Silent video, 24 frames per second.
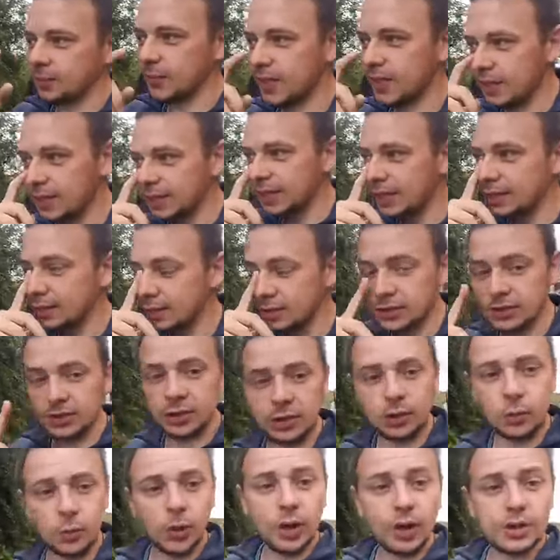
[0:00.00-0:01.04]
it leads
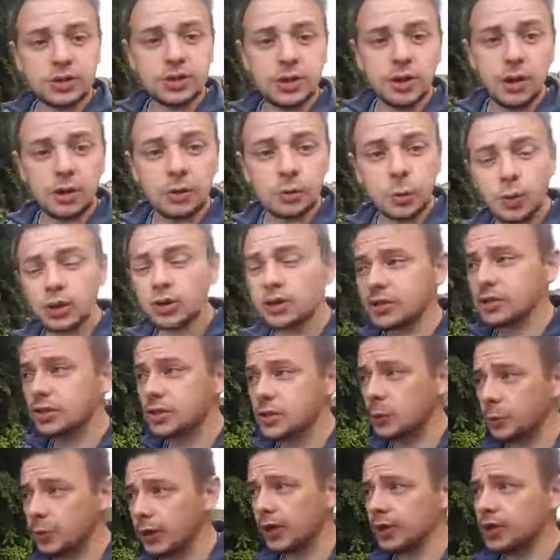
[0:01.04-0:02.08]
to what is called Wilson's
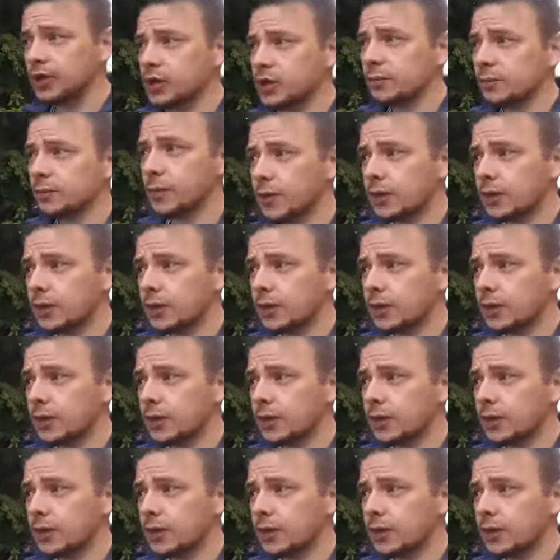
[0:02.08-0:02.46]
Bridge.